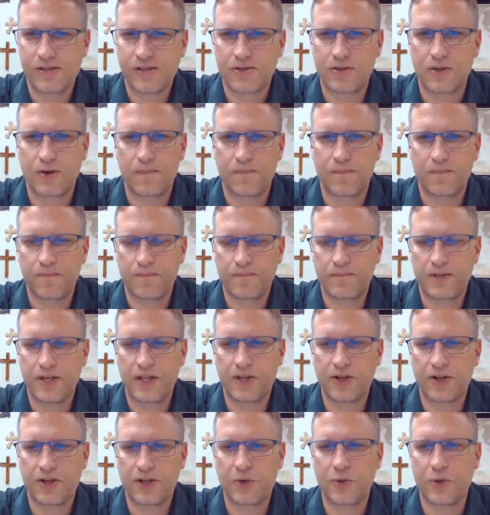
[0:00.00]
So,
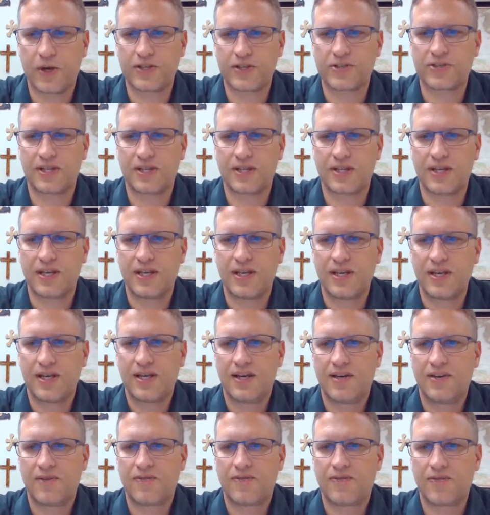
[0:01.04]
another good question
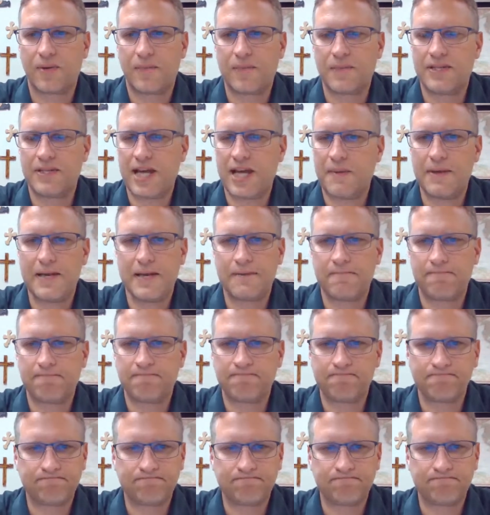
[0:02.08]
from Debbie.